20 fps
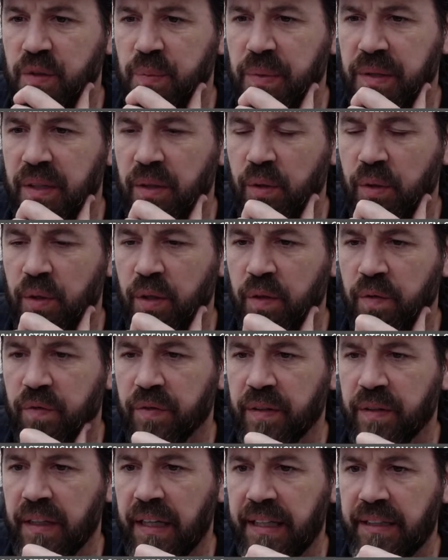but or
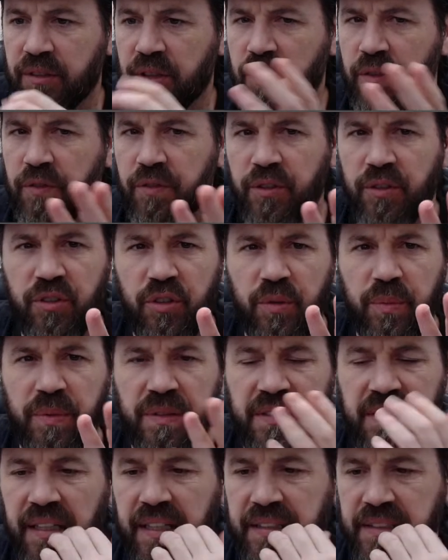if, I don't know if YouTube
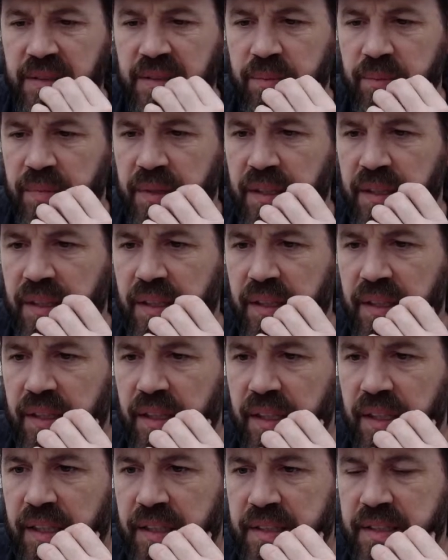assigns them
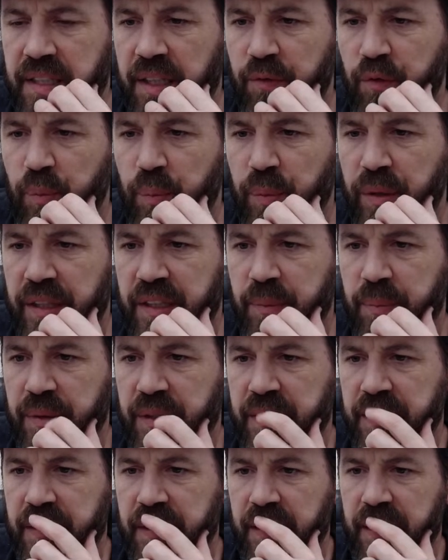uh, to everybody, but